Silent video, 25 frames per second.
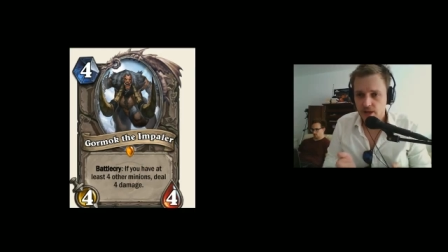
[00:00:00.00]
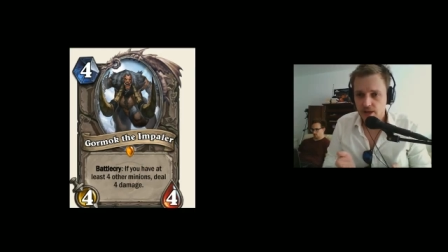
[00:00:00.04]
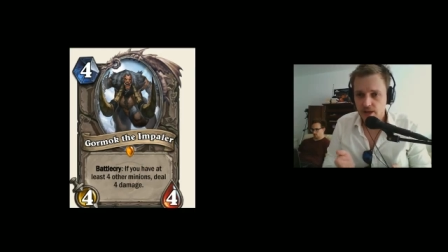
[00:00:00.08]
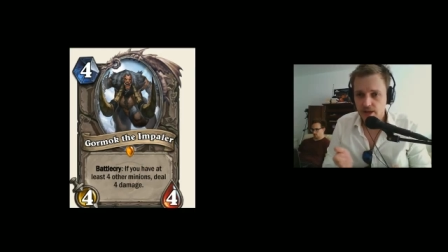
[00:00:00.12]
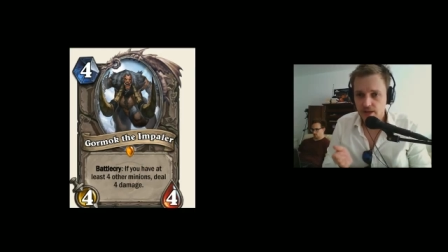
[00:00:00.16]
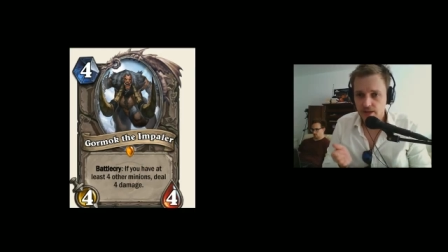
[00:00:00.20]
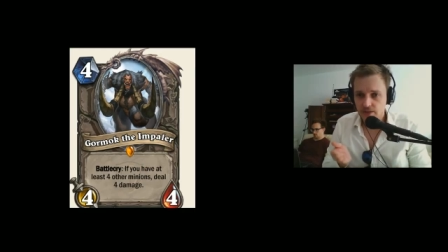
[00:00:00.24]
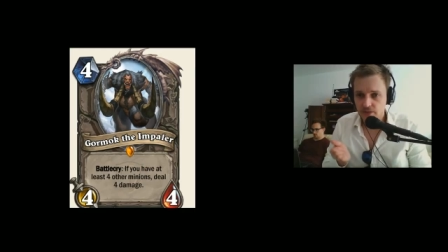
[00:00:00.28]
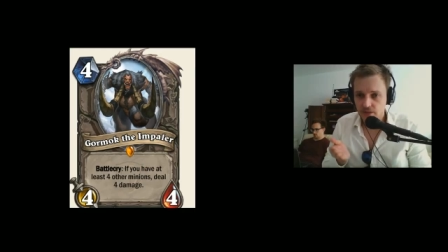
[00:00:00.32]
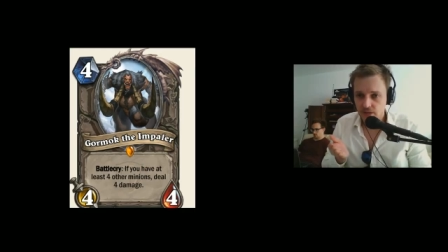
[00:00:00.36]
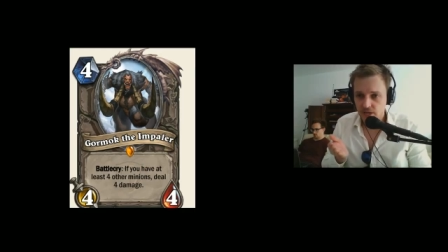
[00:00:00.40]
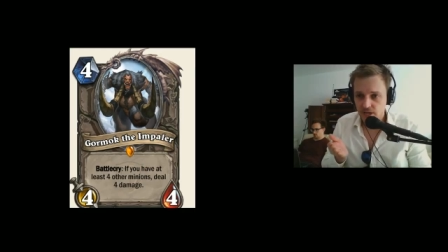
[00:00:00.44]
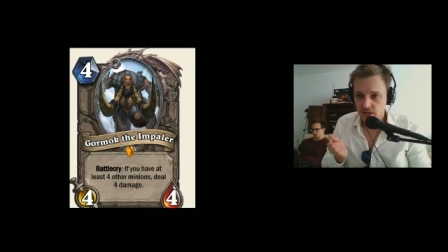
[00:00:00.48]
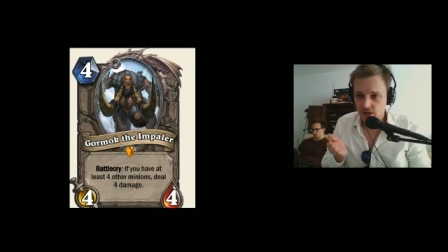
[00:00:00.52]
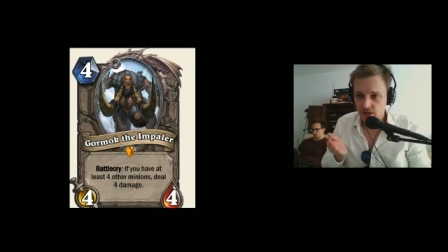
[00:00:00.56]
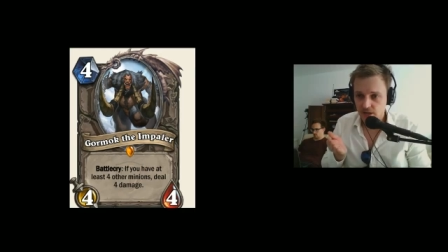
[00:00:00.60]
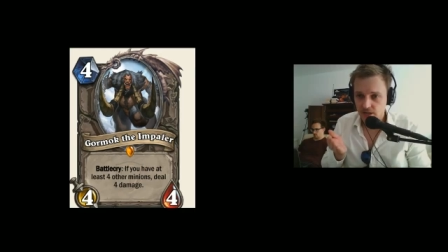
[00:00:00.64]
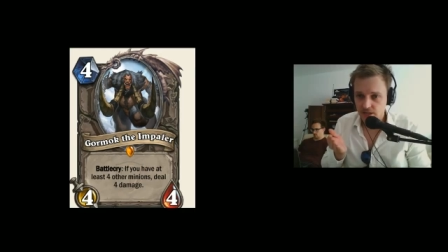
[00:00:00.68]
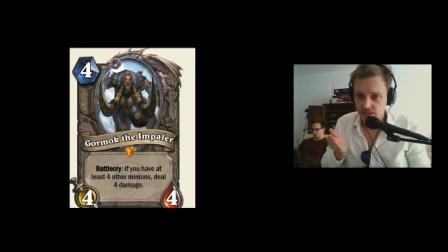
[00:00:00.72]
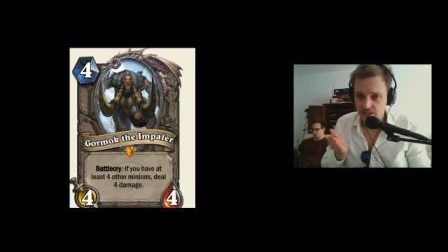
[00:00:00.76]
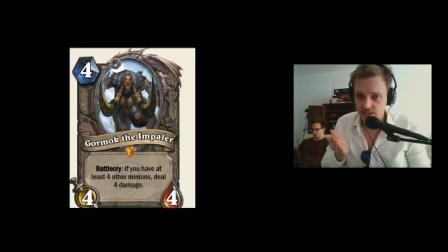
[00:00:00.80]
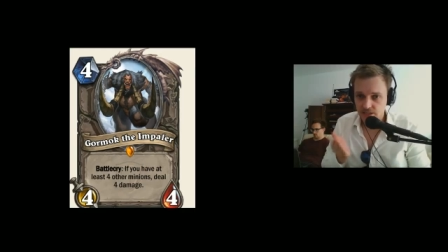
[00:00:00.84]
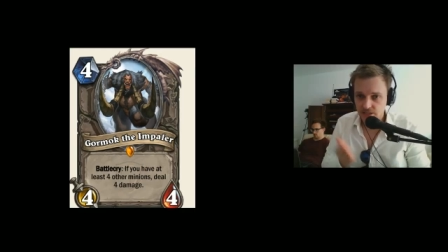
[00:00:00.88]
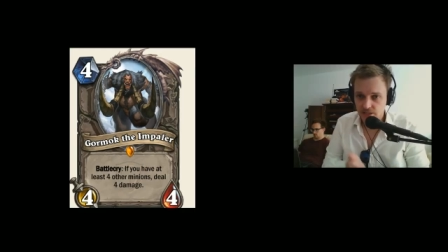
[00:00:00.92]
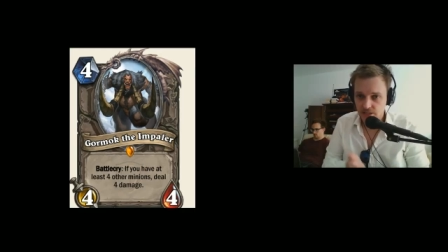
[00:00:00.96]
And then
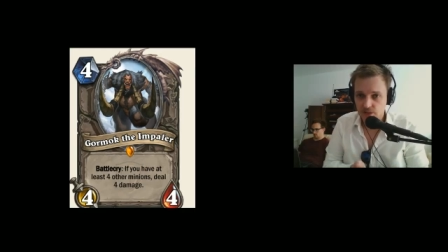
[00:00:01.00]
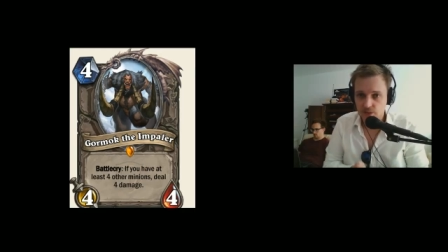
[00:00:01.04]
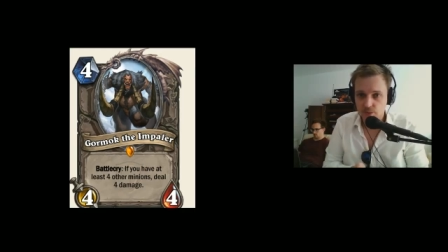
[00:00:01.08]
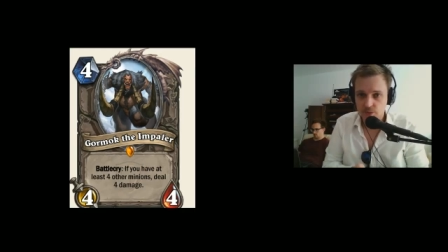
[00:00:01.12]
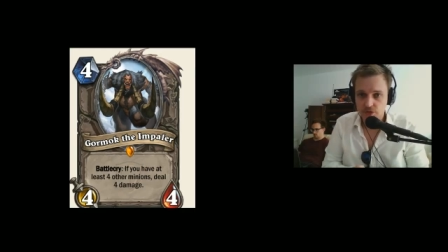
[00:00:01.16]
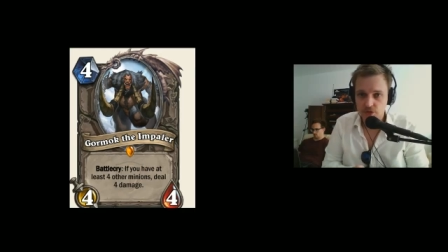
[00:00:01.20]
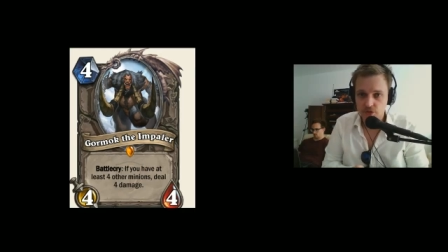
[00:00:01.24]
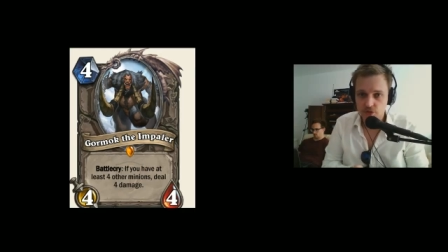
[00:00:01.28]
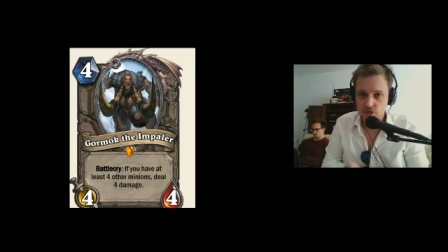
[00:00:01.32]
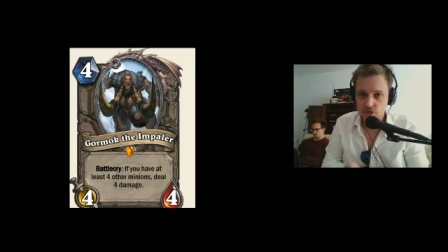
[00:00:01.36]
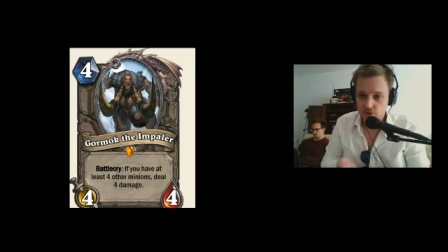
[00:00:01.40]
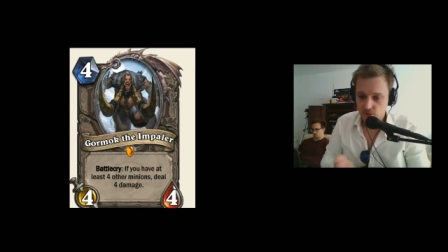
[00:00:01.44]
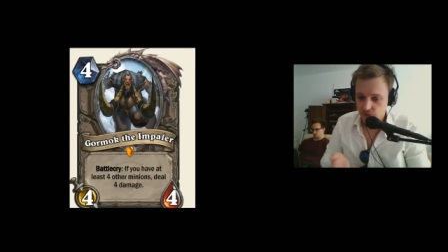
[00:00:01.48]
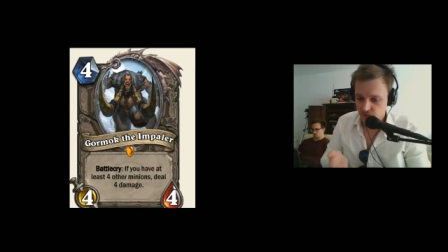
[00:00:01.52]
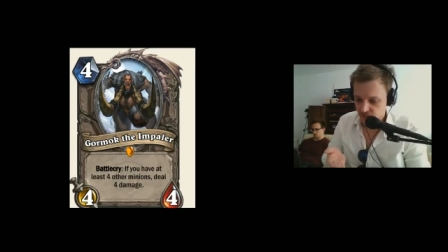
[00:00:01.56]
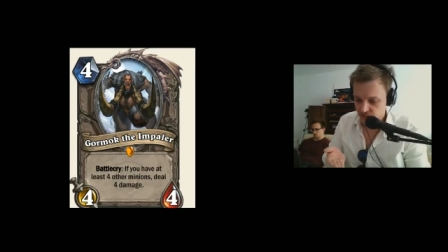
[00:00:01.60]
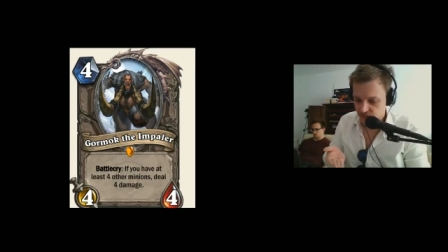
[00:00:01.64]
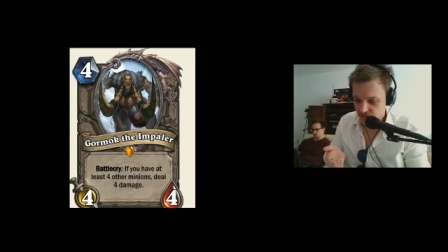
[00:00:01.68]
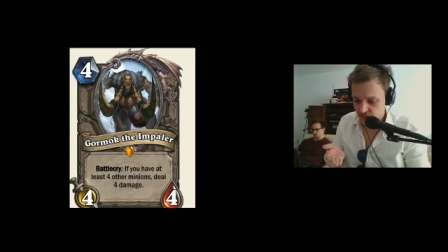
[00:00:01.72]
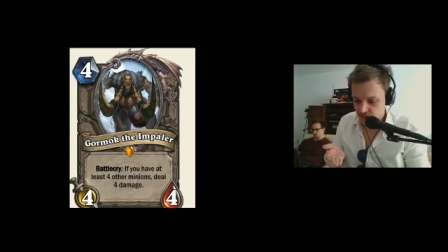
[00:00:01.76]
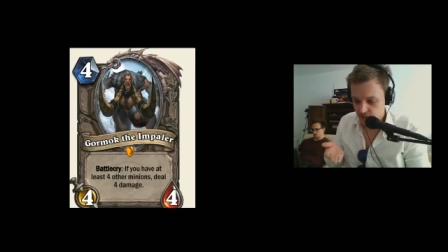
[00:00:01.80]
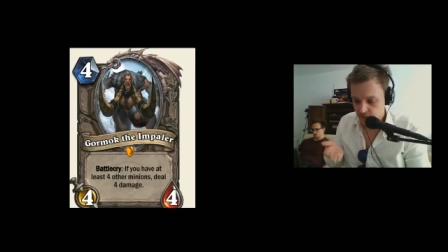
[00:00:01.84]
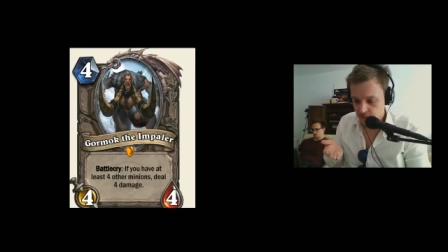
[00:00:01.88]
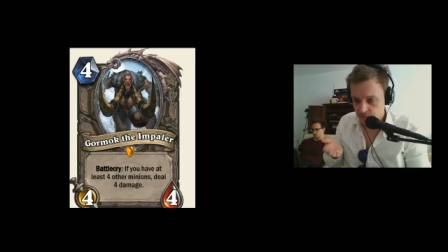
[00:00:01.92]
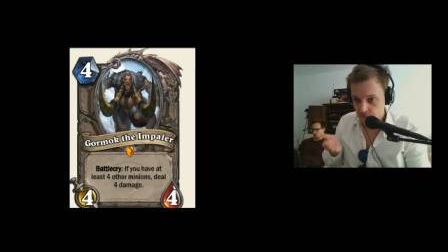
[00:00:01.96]
essentially what you do
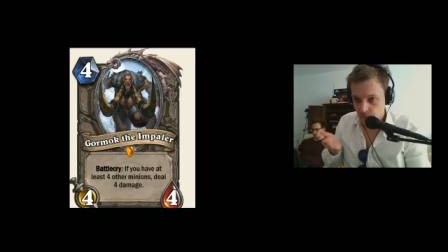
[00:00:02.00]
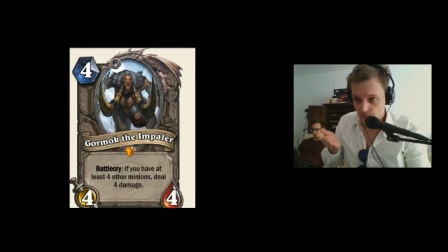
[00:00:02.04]
is